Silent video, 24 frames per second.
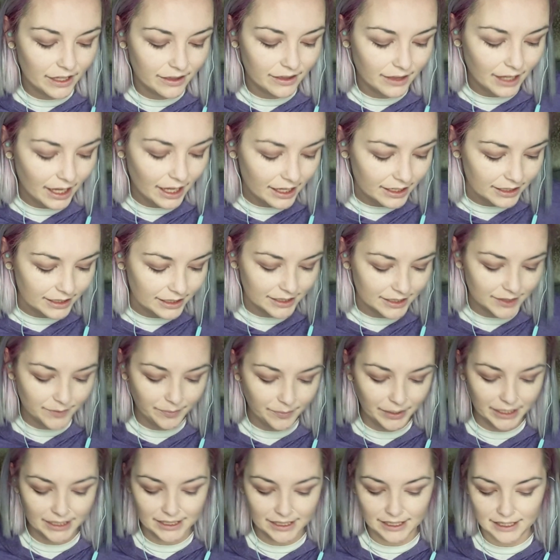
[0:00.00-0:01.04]
That is
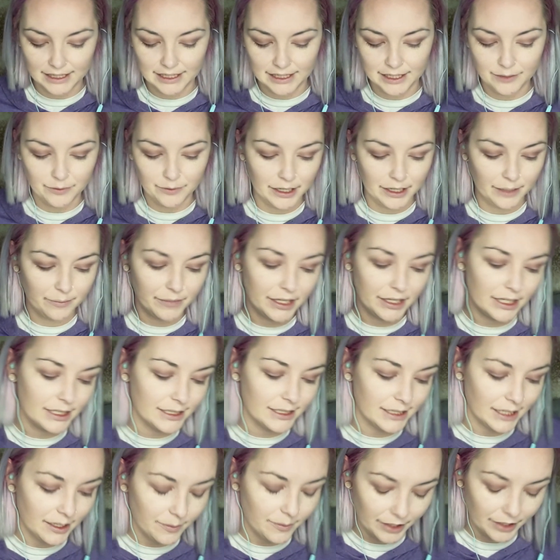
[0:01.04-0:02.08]
basically what I'm gonna
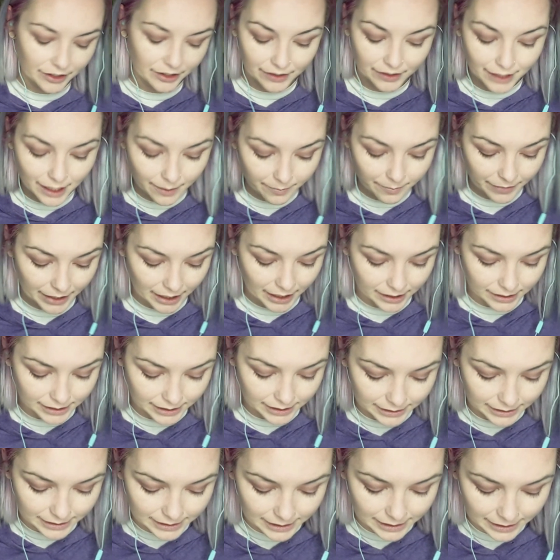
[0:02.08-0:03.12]
say about that
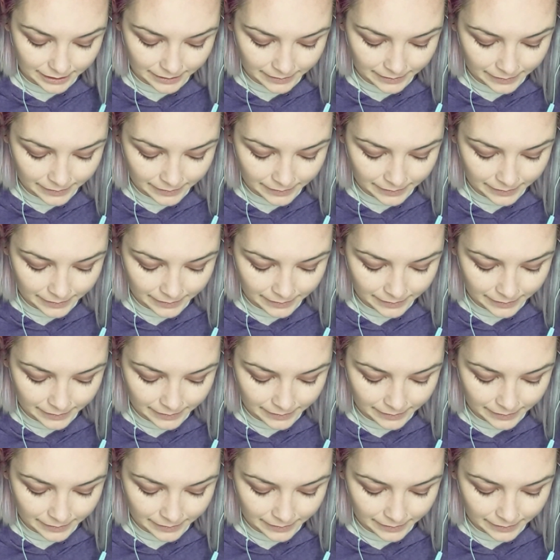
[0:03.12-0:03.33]
palette.